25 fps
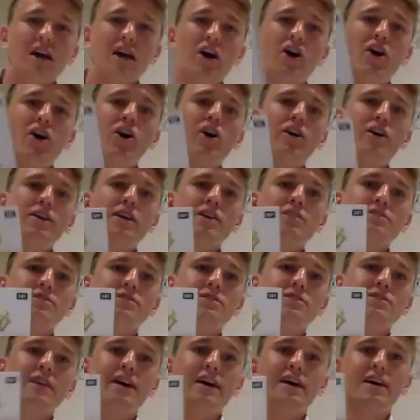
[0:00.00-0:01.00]
are
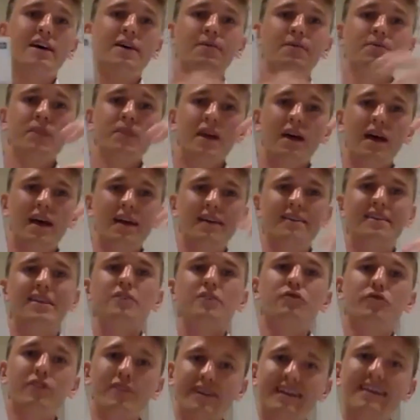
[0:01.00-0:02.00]
just at
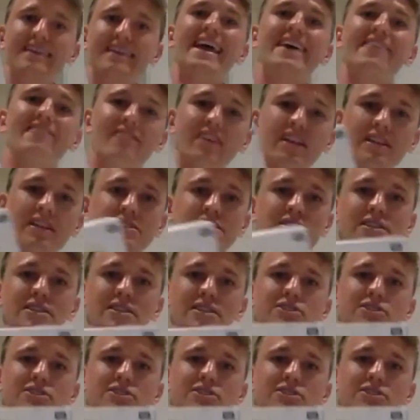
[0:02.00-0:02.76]
different levels.